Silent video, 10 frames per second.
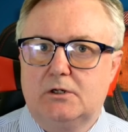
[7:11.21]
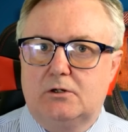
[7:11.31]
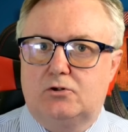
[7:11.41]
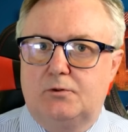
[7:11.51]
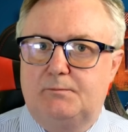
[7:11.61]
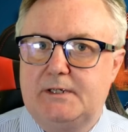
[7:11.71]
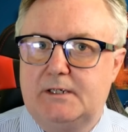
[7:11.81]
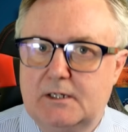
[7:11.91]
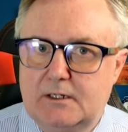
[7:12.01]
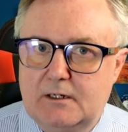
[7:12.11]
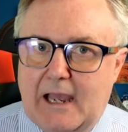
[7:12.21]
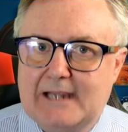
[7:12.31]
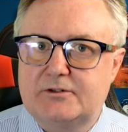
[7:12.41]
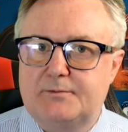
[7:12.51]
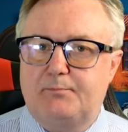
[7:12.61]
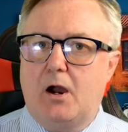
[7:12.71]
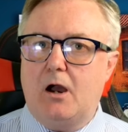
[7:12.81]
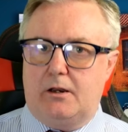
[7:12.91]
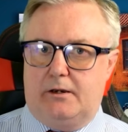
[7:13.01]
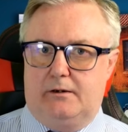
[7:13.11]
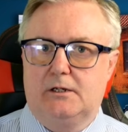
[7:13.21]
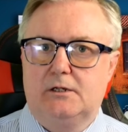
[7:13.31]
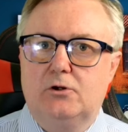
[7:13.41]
and could be acted upon.